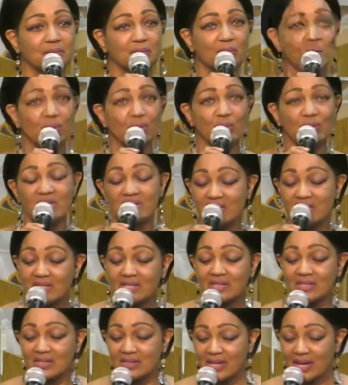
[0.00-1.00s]

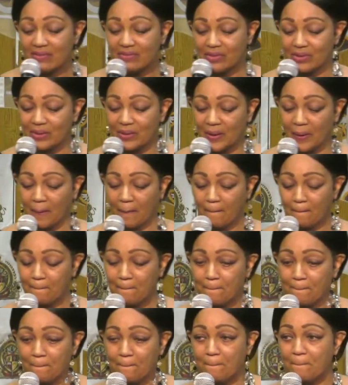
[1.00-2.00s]
Resist the devil,
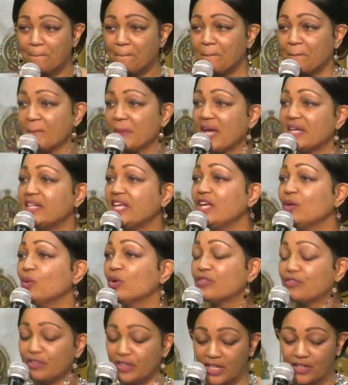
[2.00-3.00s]
and he will
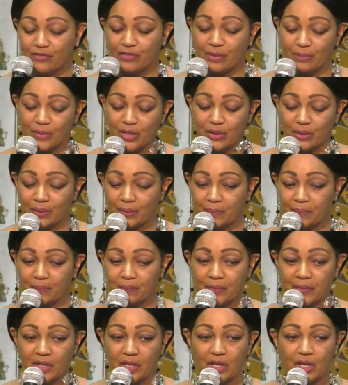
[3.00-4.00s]
flee from you.
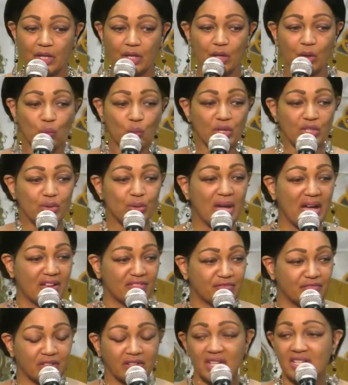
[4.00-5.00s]
When you have
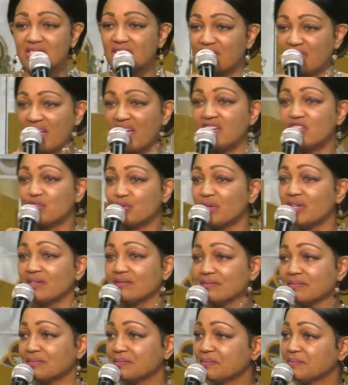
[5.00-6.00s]
feelings of hatred,
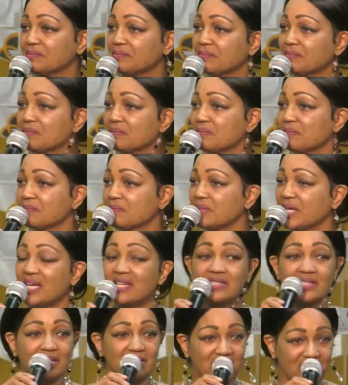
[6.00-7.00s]
it's
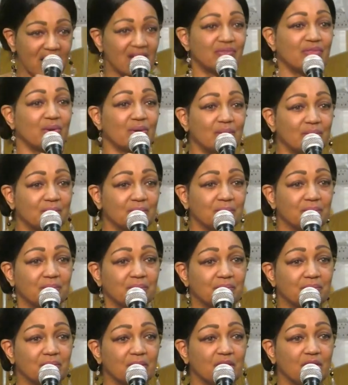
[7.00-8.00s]
the devil.
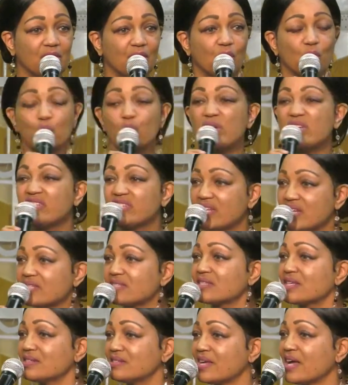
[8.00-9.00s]
Resist
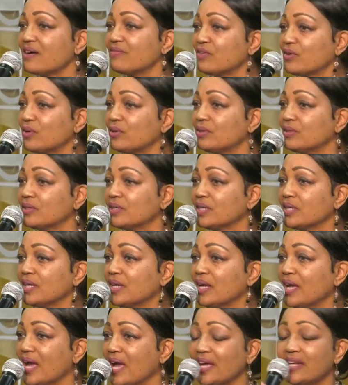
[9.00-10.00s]
the devil,
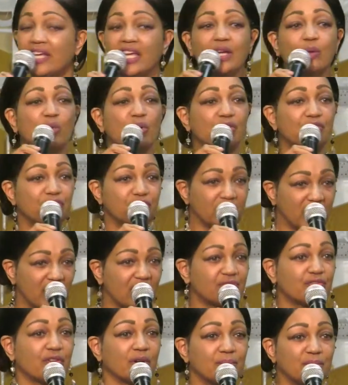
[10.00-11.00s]
and he will flee
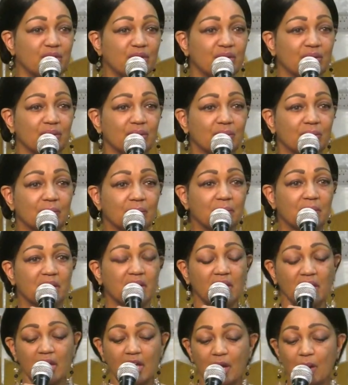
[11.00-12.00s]
from you.
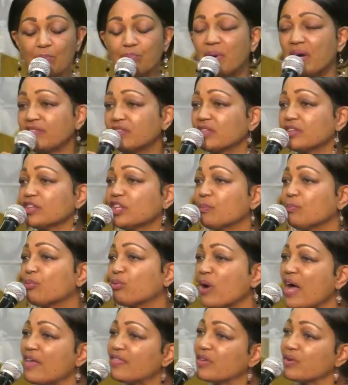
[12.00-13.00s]
But the
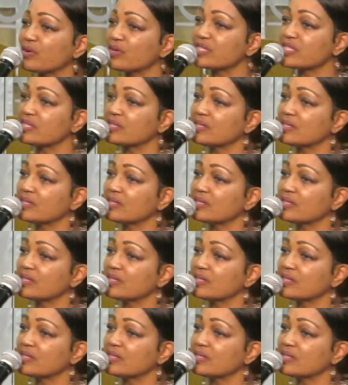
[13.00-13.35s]
brothers,